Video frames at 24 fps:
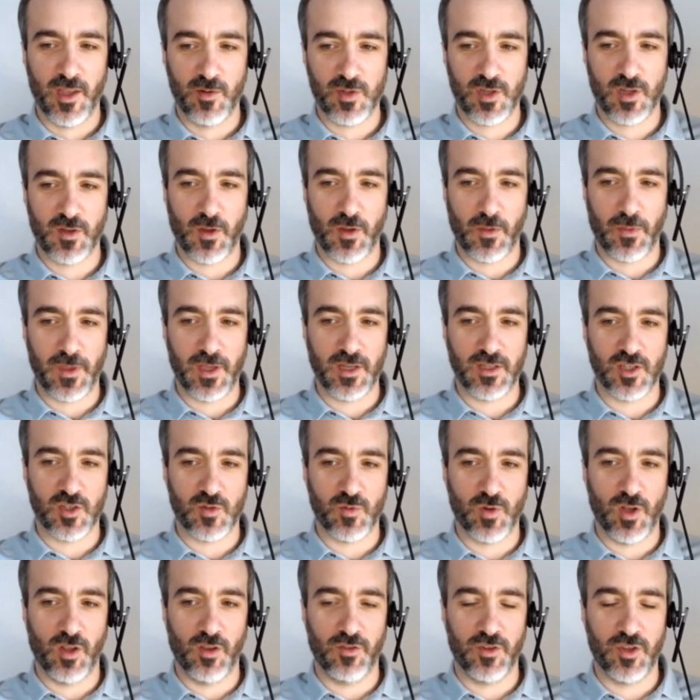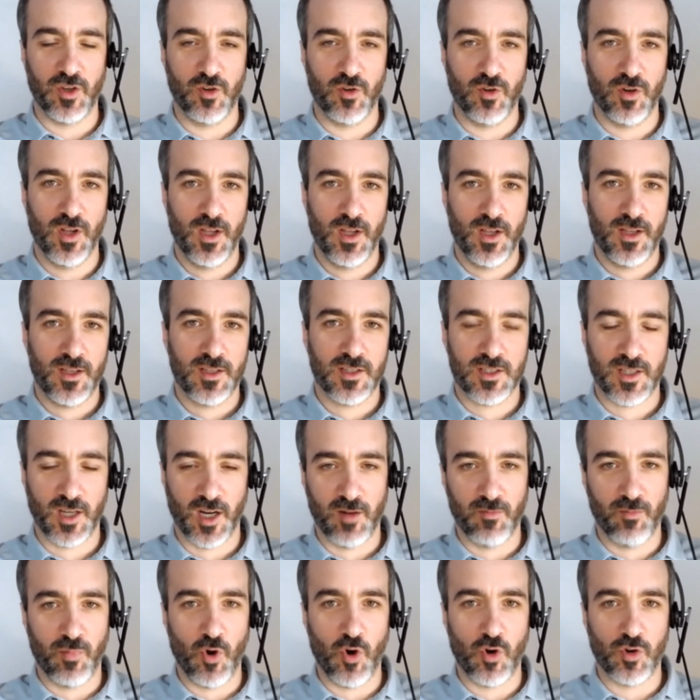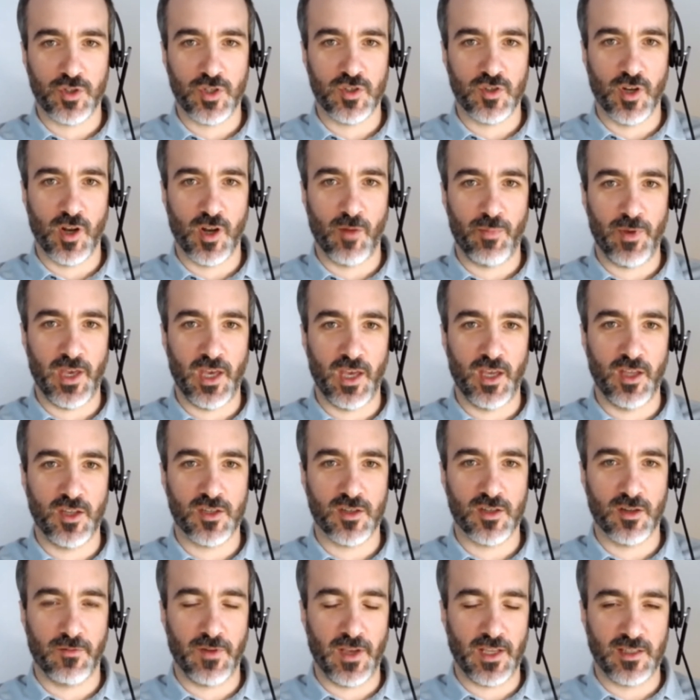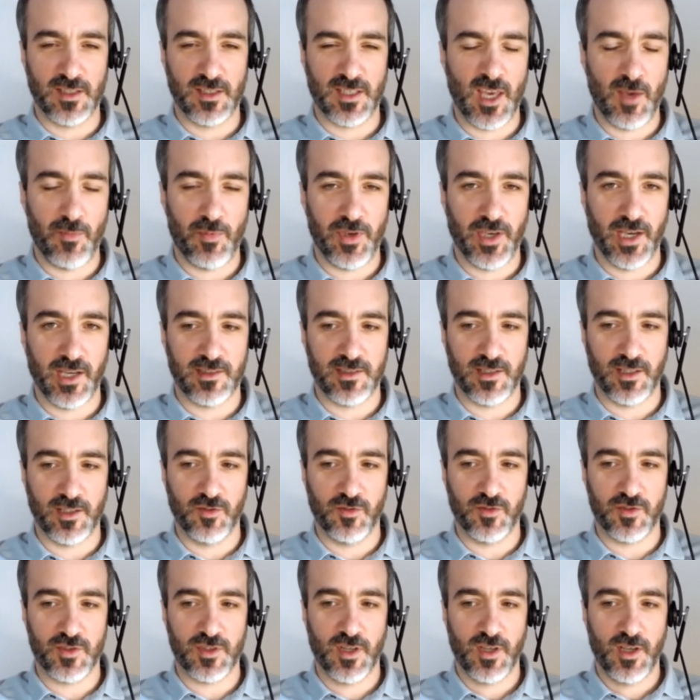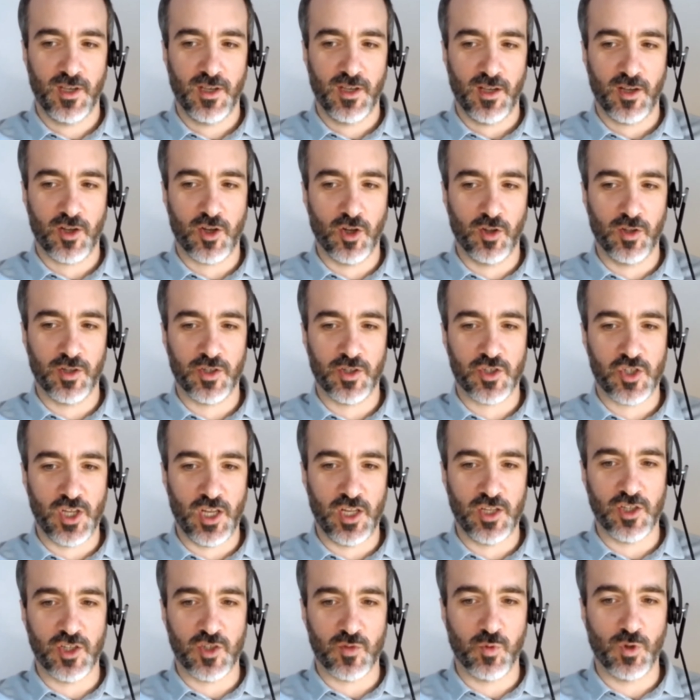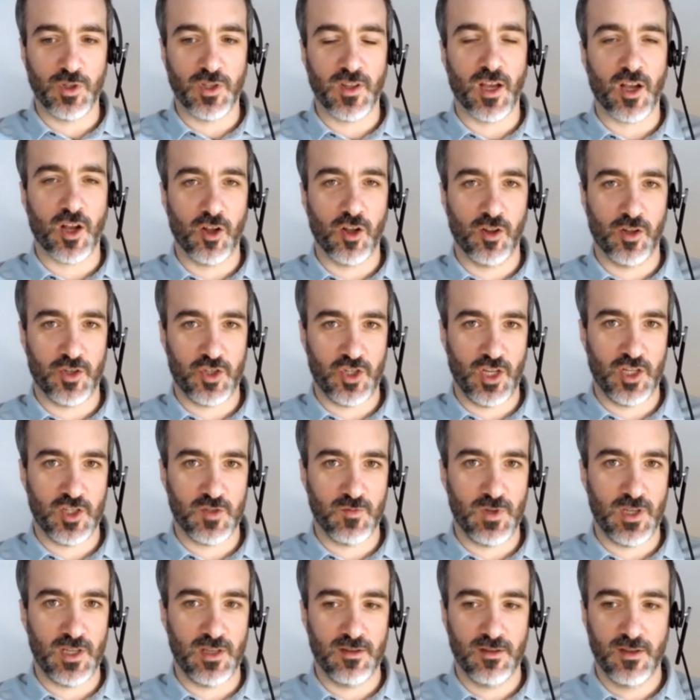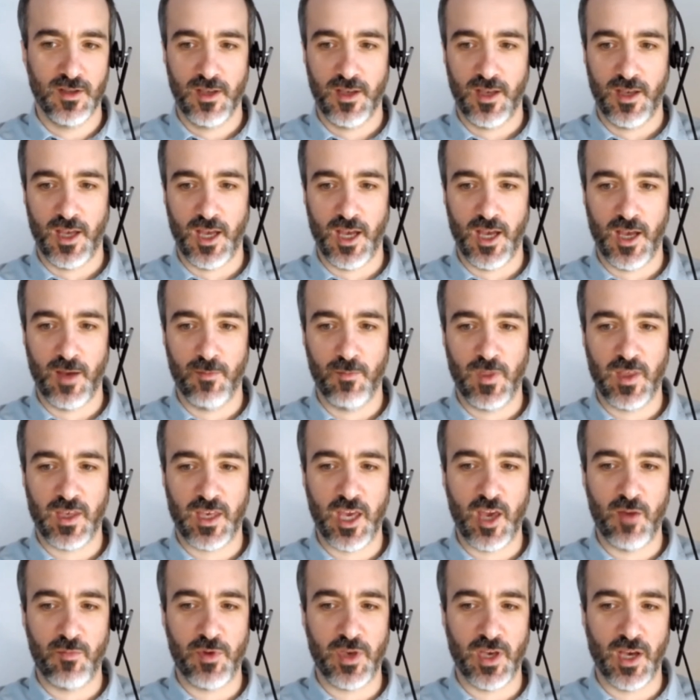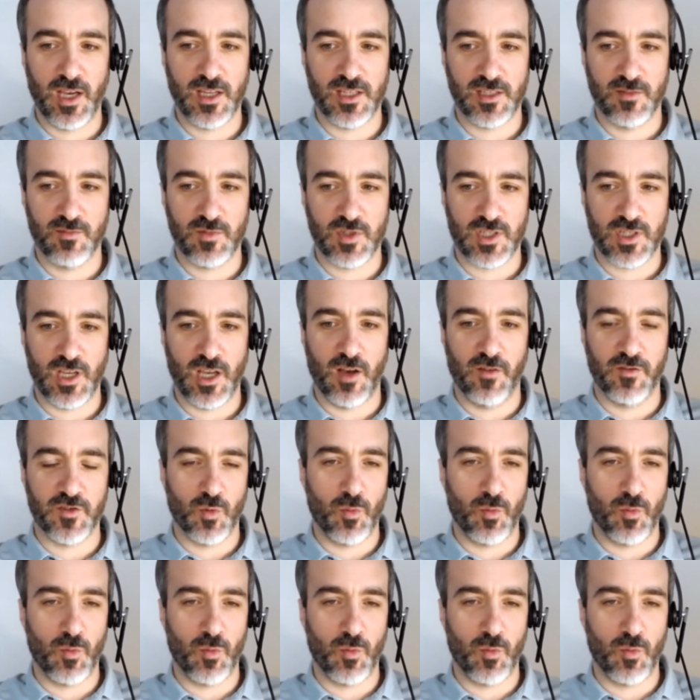Then there's other things as well, you know, certain boxes on a page, effectively KPI tiles, color changes. What did that color change mean? The KPIs themselves,